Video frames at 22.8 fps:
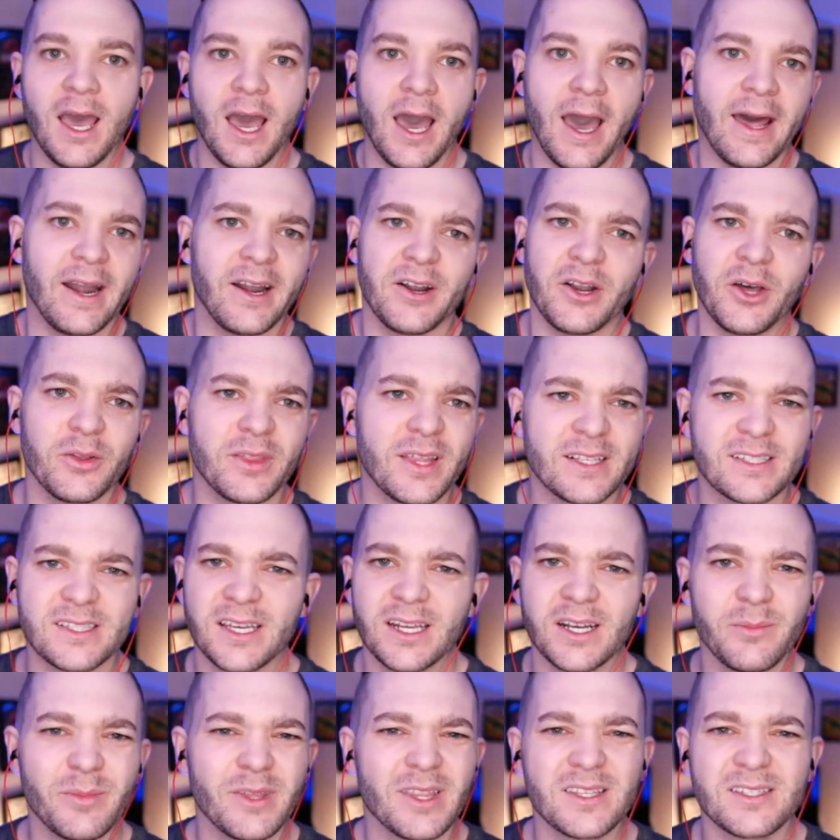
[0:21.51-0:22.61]
I don't know. That's
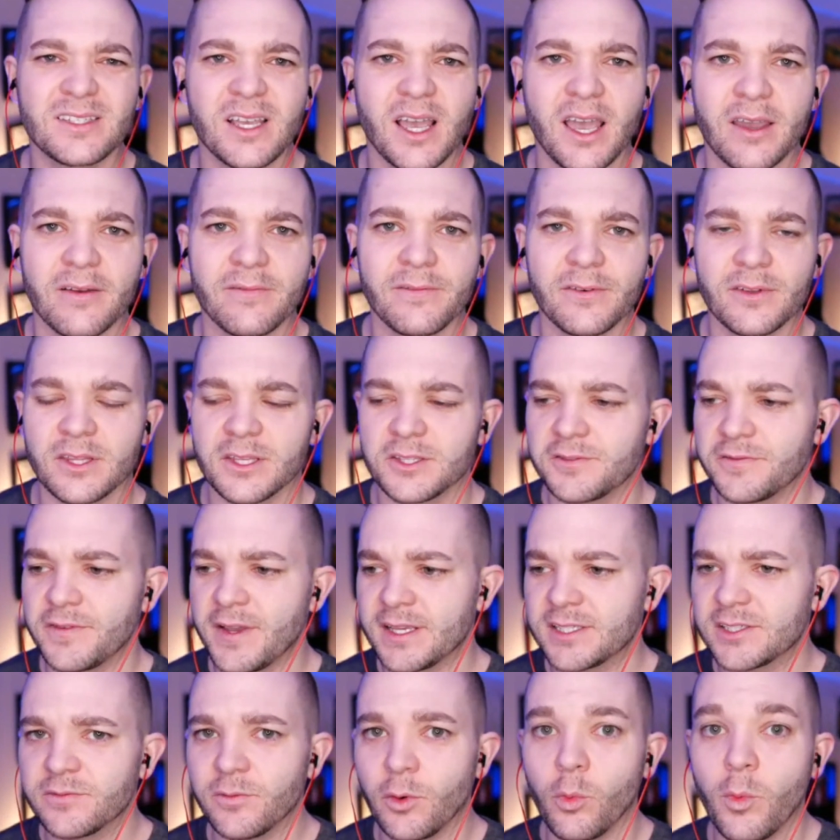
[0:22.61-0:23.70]
going to be the saying for this
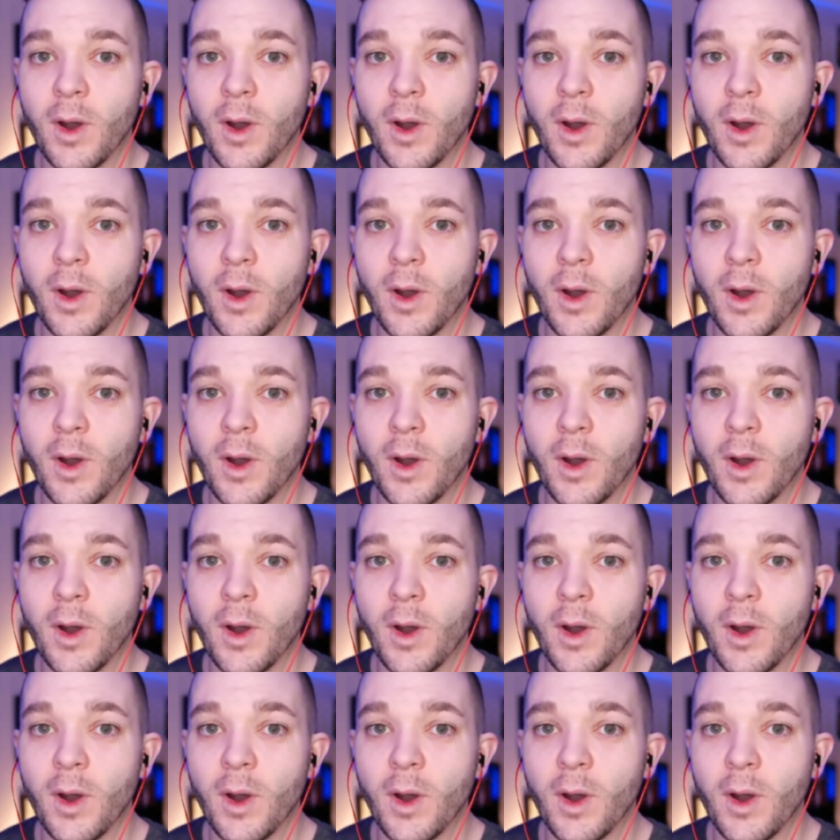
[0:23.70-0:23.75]
festival.